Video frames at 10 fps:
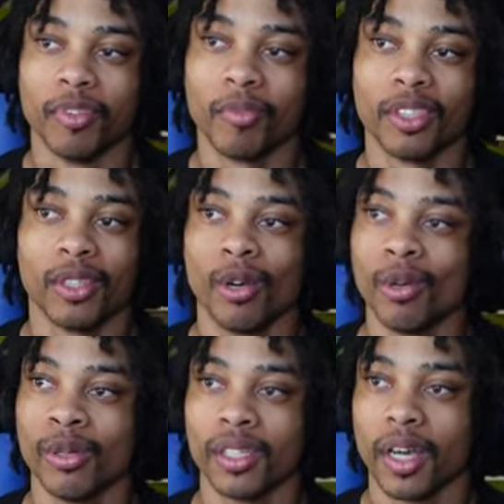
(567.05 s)
Bro, I'm a
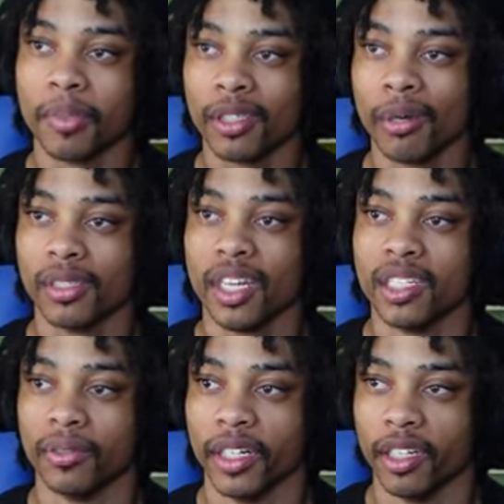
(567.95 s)
Souls, I'm a Souls
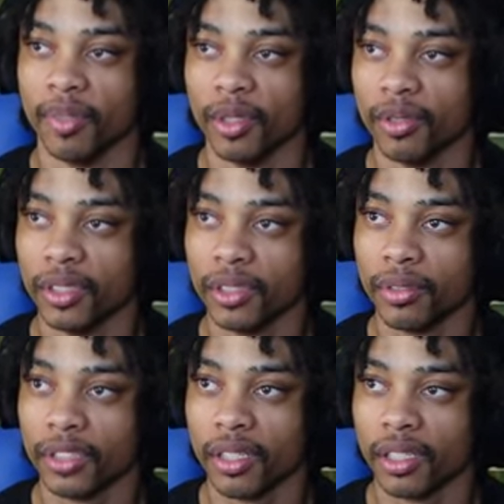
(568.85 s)
legend right here, bro. What you,
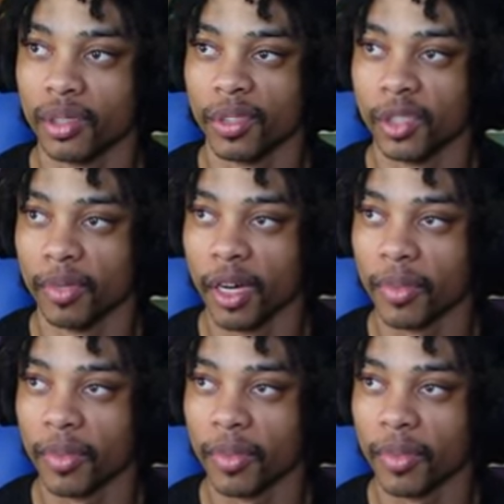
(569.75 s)
what you thought this was, bro?